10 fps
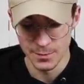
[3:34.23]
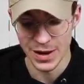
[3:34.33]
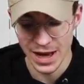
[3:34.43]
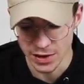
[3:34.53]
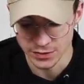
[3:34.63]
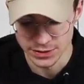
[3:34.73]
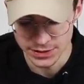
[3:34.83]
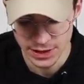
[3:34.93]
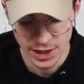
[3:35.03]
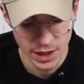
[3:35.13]

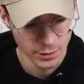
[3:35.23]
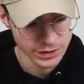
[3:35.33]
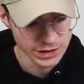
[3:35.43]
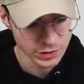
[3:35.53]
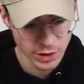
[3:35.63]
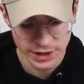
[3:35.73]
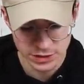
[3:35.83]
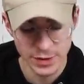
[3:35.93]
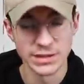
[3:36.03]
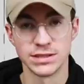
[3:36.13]
pounds which is quite
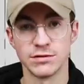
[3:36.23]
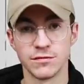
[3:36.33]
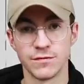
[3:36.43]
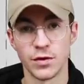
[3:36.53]
expensive.